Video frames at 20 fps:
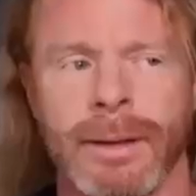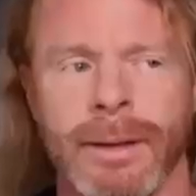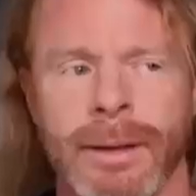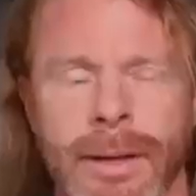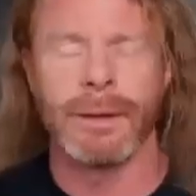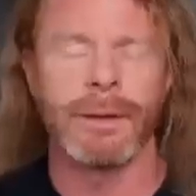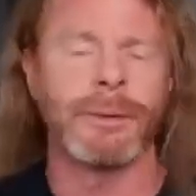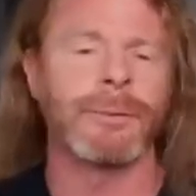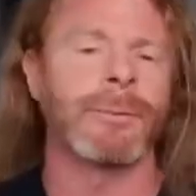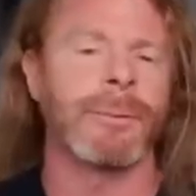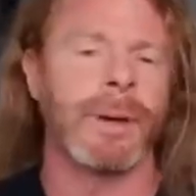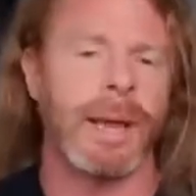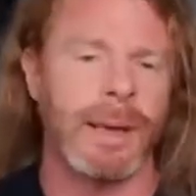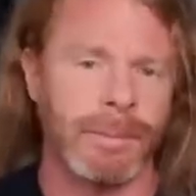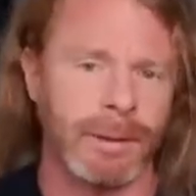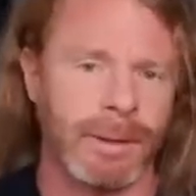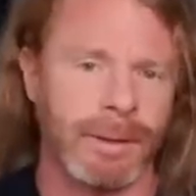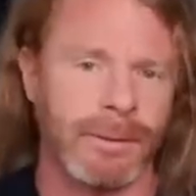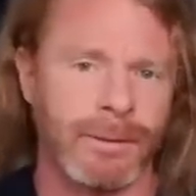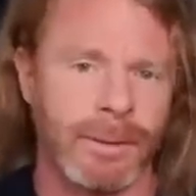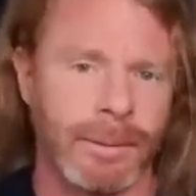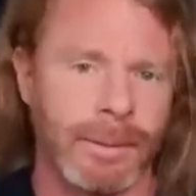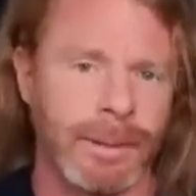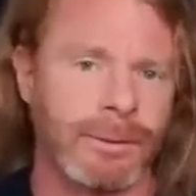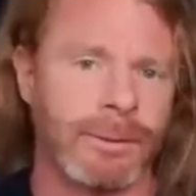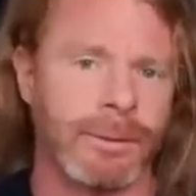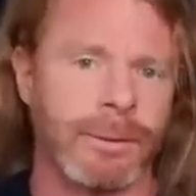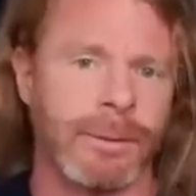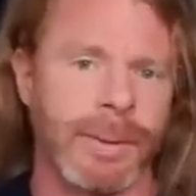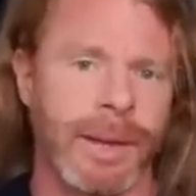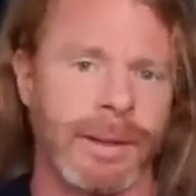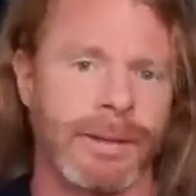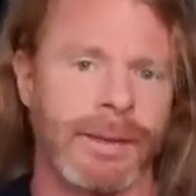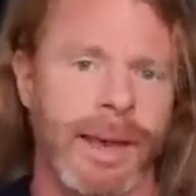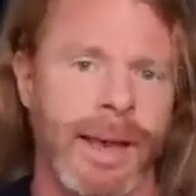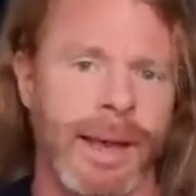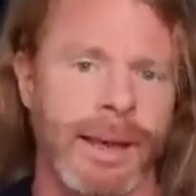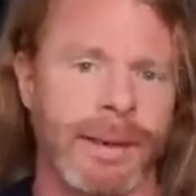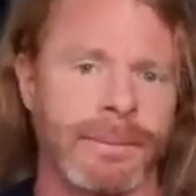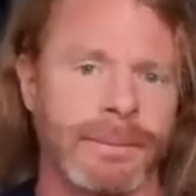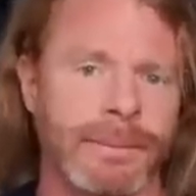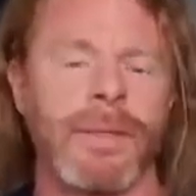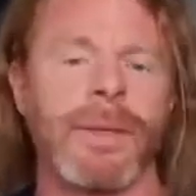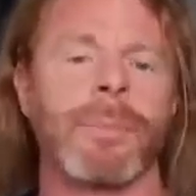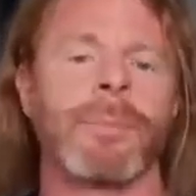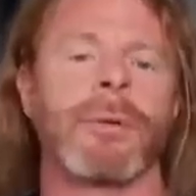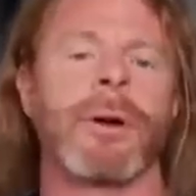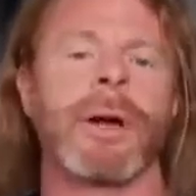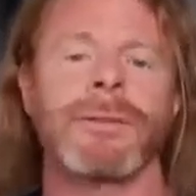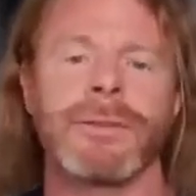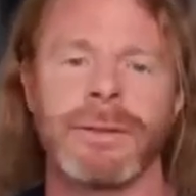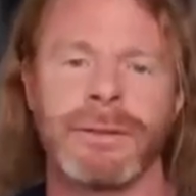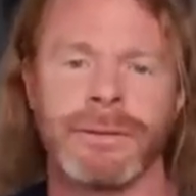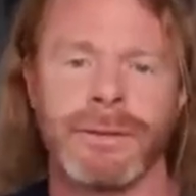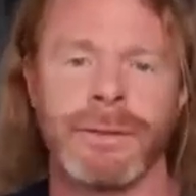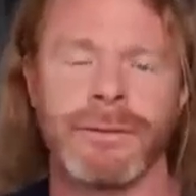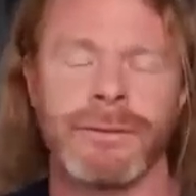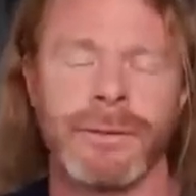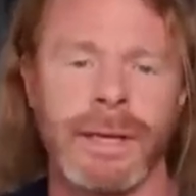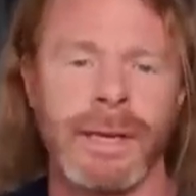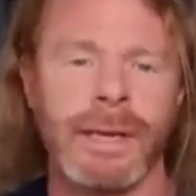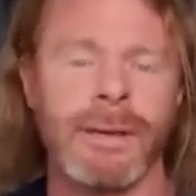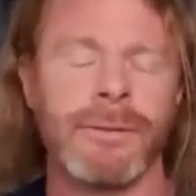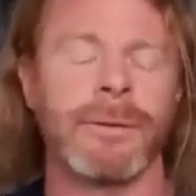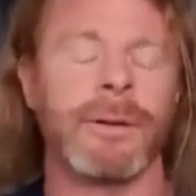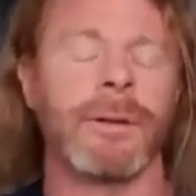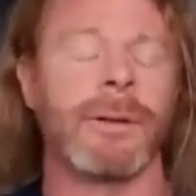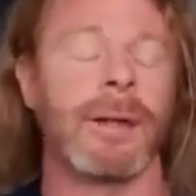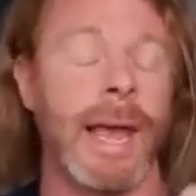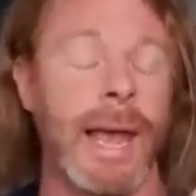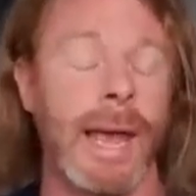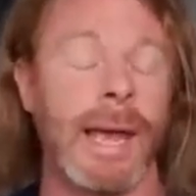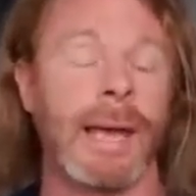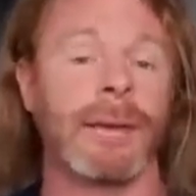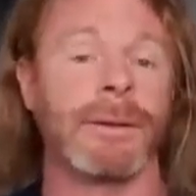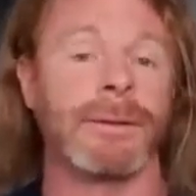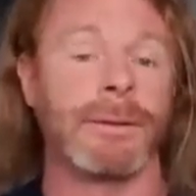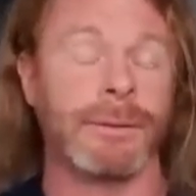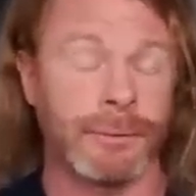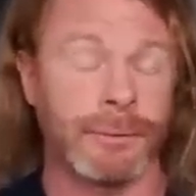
Here's what I believe to be true about that the presence of evil and